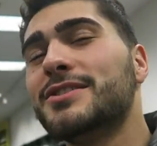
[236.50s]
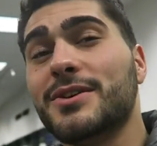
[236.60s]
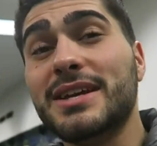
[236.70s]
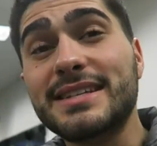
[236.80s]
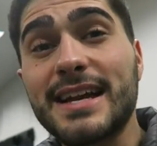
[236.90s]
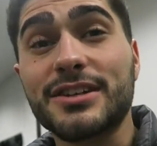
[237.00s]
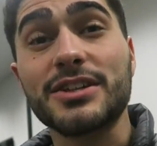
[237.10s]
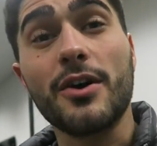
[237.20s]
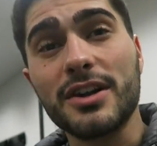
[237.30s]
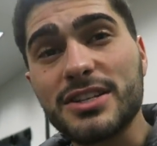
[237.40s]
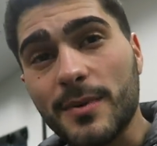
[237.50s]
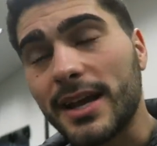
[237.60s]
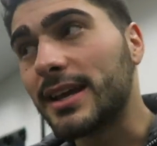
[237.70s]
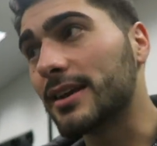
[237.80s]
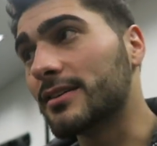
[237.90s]
So he's actually on his
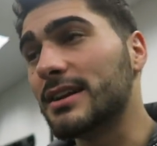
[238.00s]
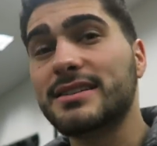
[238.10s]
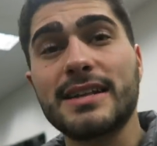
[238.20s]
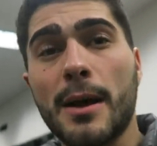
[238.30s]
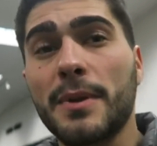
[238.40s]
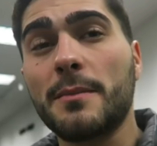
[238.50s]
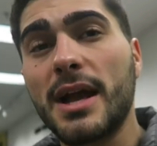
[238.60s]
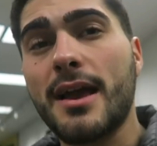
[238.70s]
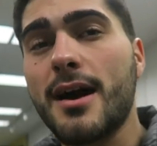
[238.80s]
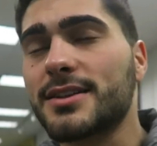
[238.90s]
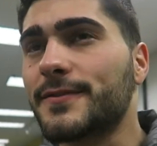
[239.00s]
way here. He's stopping at my house